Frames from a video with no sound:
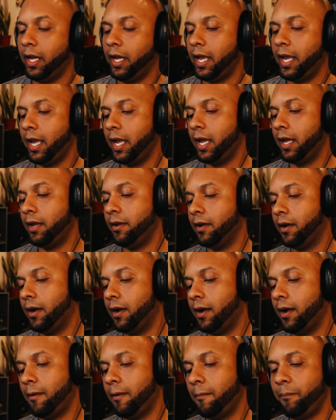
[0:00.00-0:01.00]
And
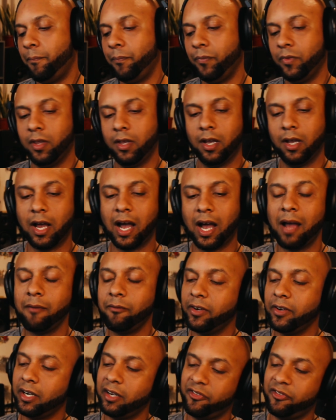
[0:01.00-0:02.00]
I'm
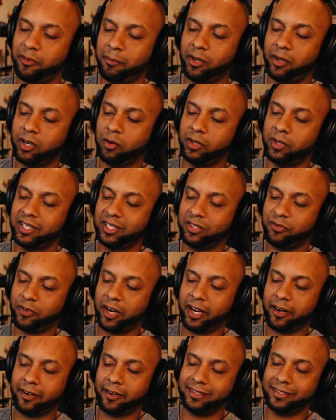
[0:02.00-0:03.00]
very familiar with this
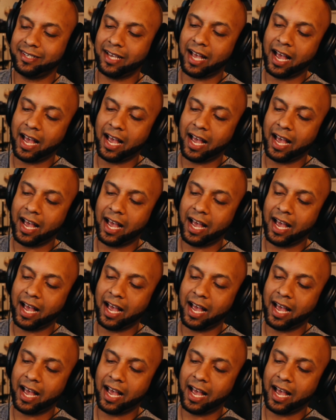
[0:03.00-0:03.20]
fragrance.